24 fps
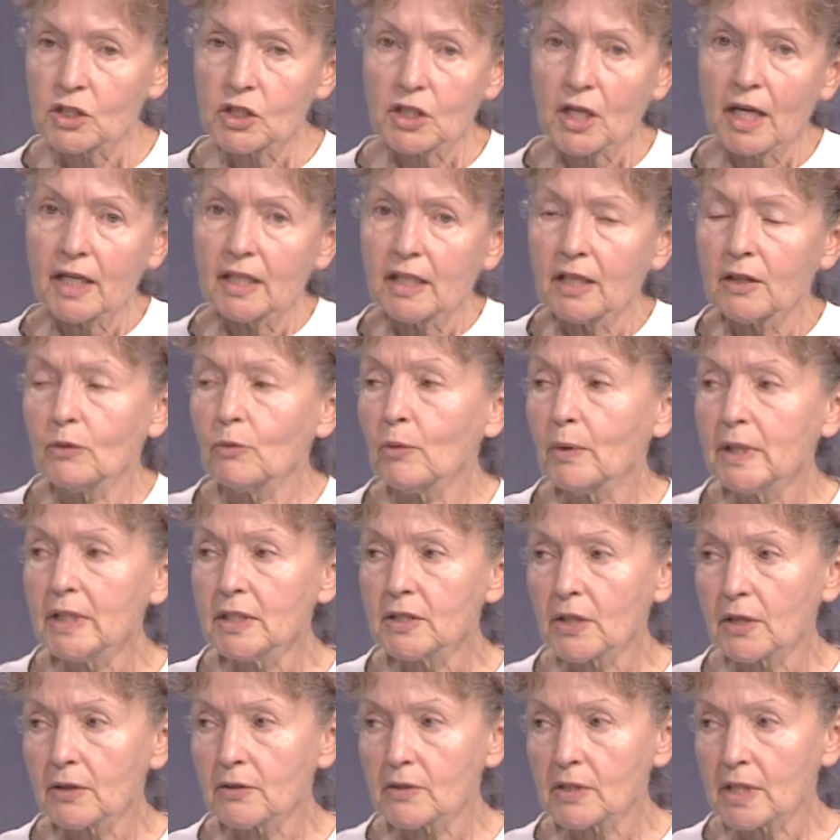that's shining in the
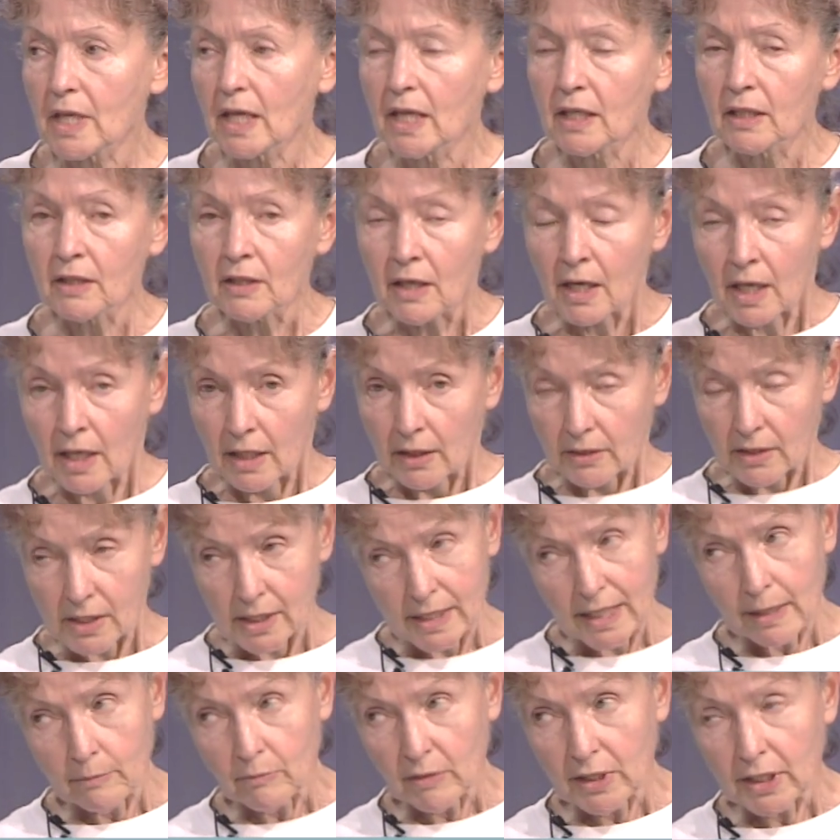windows. And the
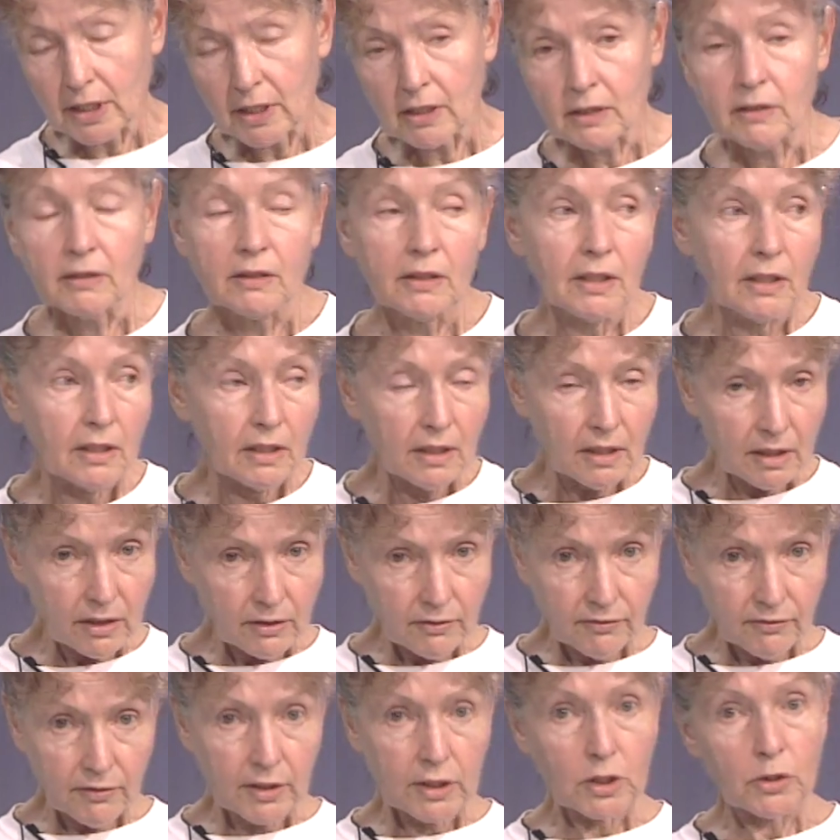same thing in an
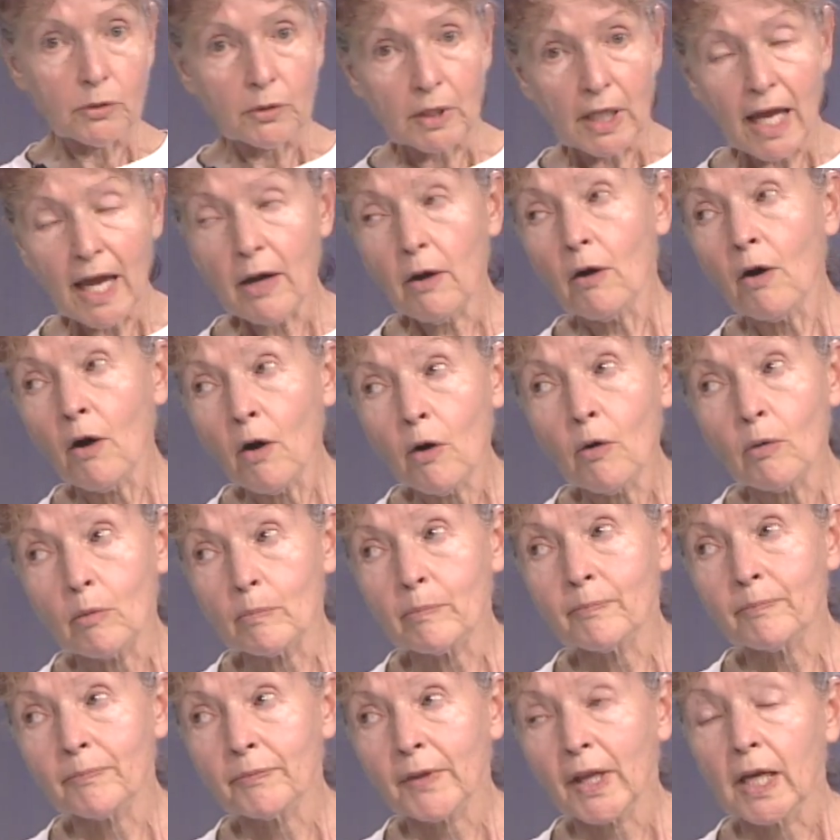individual
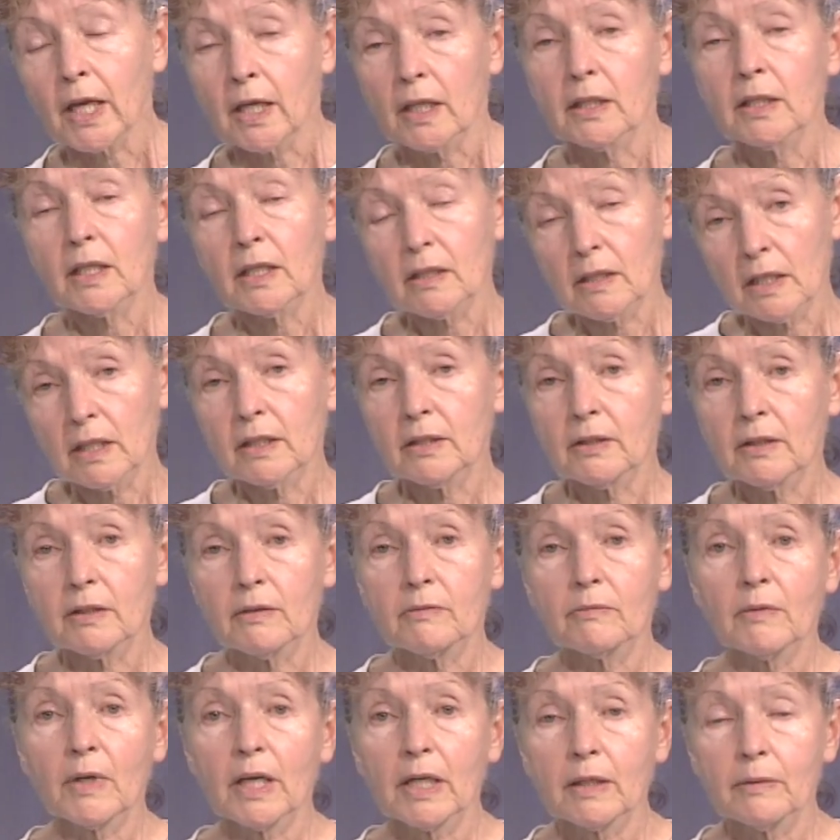home, in
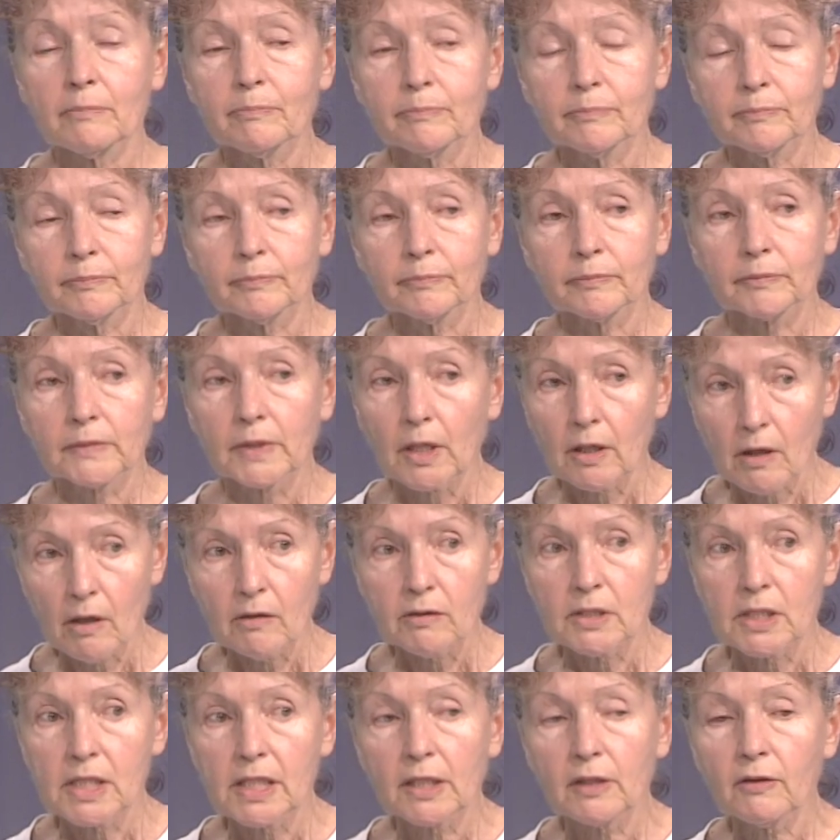the
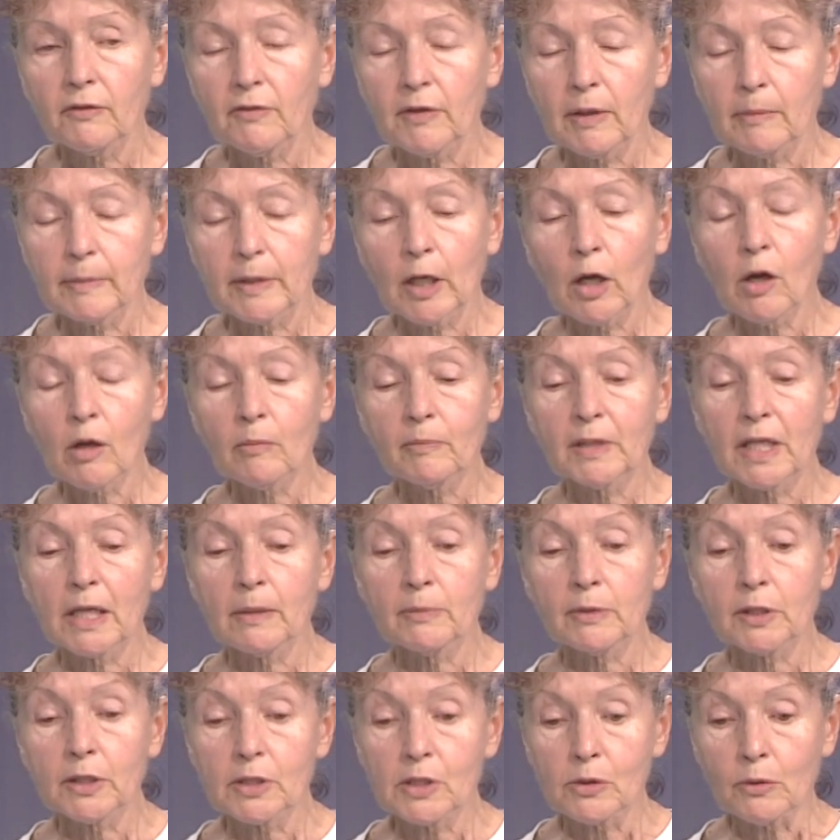single family home
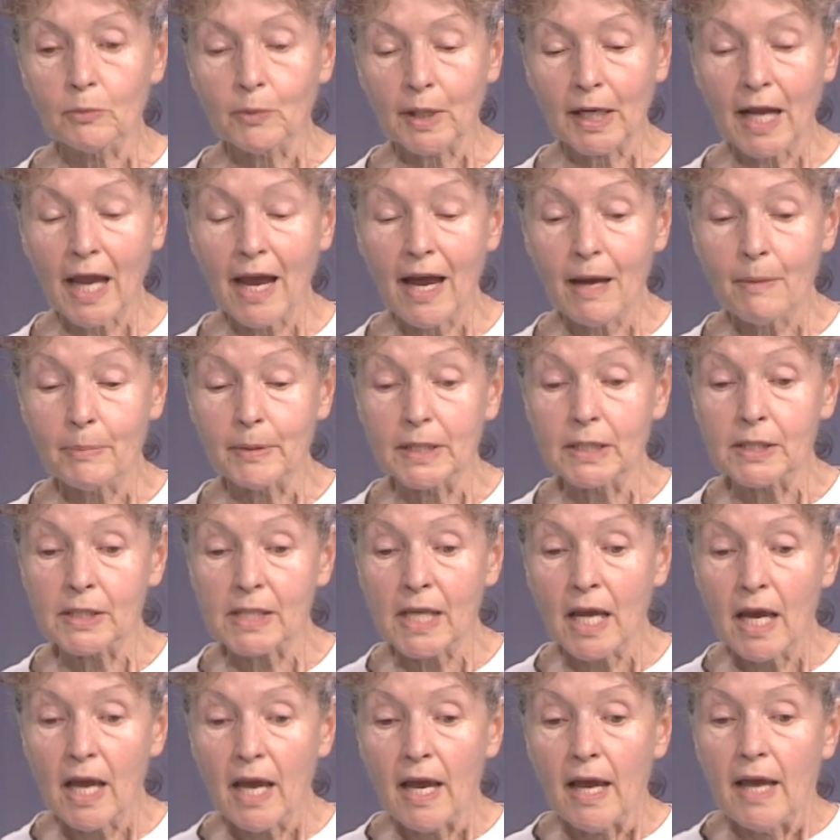neighborhoods. And what happens
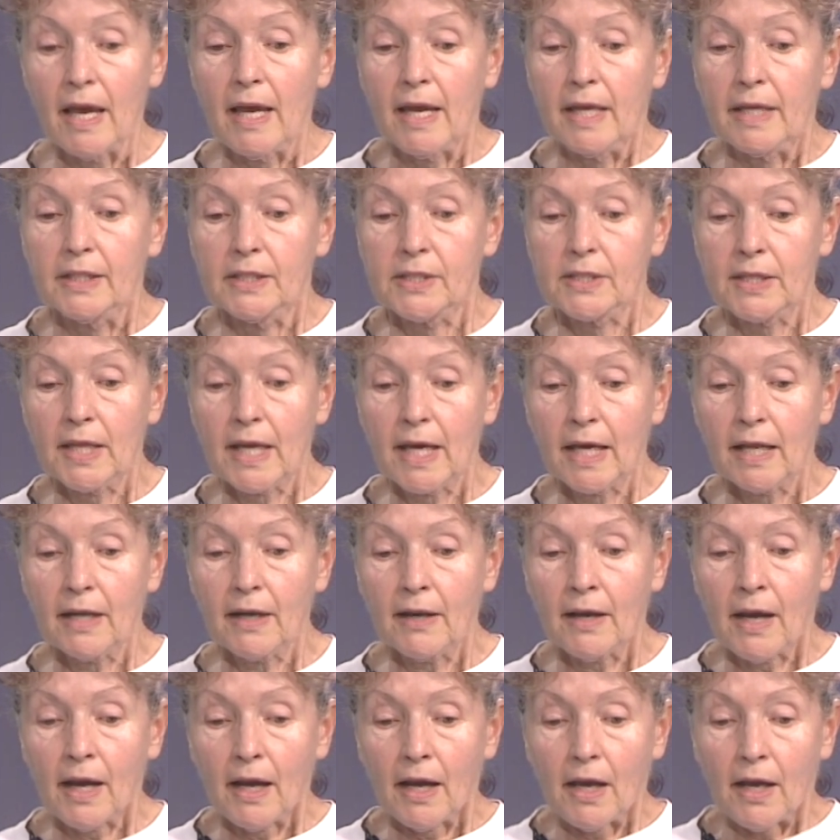is
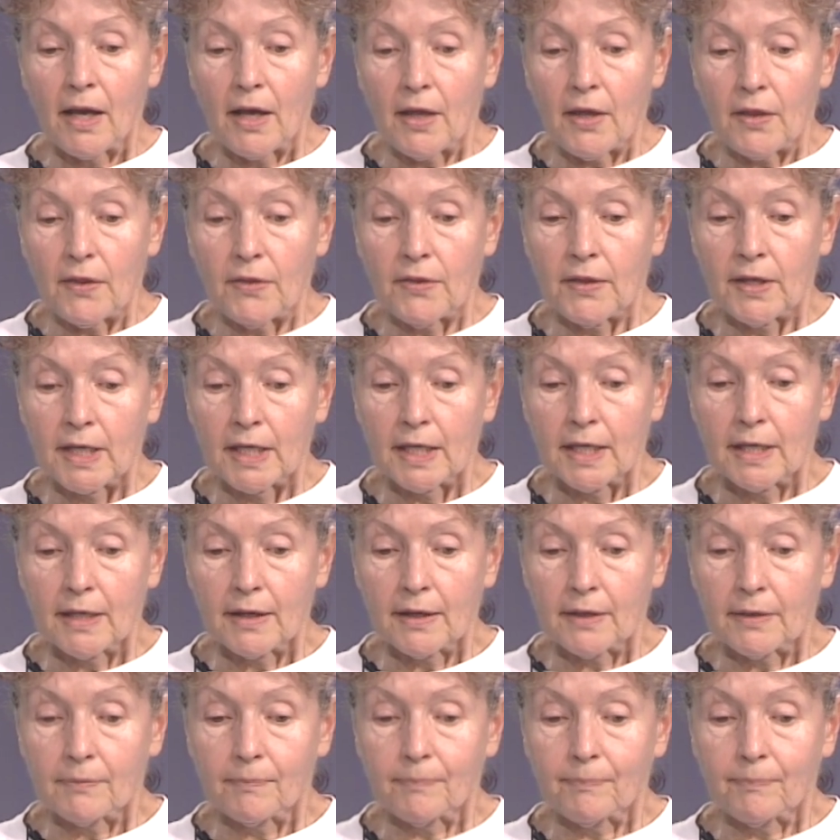that I